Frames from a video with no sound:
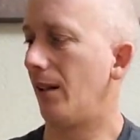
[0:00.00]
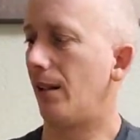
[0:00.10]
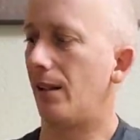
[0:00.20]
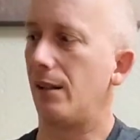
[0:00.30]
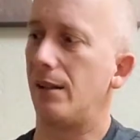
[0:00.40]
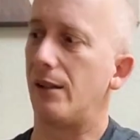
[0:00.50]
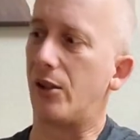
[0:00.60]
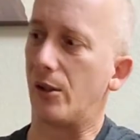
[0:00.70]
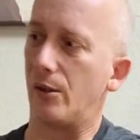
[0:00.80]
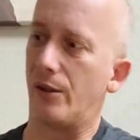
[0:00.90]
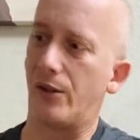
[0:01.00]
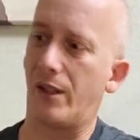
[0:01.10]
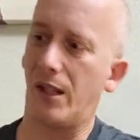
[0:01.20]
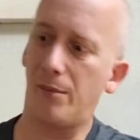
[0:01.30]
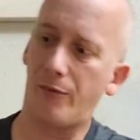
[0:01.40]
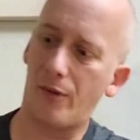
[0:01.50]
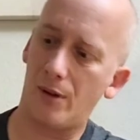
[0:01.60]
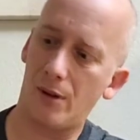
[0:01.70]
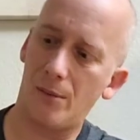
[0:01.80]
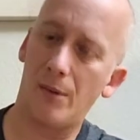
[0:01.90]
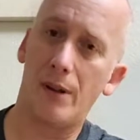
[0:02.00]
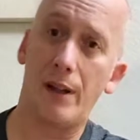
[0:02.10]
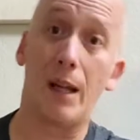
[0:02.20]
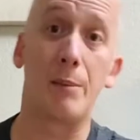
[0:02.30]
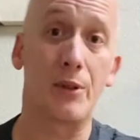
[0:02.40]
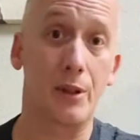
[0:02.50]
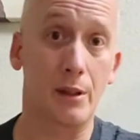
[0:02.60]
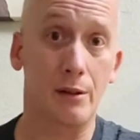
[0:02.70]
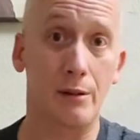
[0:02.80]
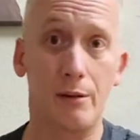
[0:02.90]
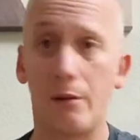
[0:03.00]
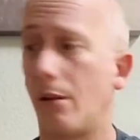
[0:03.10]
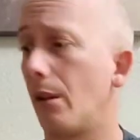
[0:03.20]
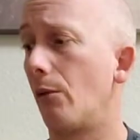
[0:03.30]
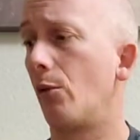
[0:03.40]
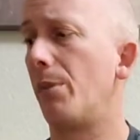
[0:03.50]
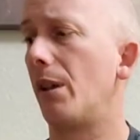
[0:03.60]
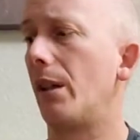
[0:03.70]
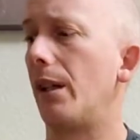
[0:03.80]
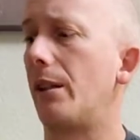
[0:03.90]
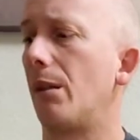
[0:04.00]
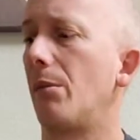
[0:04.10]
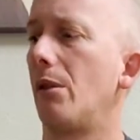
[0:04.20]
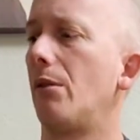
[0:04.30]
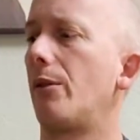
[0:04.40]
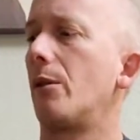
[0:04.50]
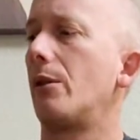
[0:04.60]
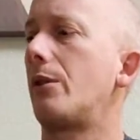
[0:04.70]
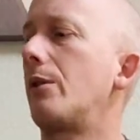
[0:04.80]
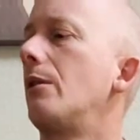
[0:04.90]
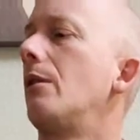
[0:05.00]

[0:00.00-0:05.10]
Alright, so this came from Amazon. There will be a link down below of course.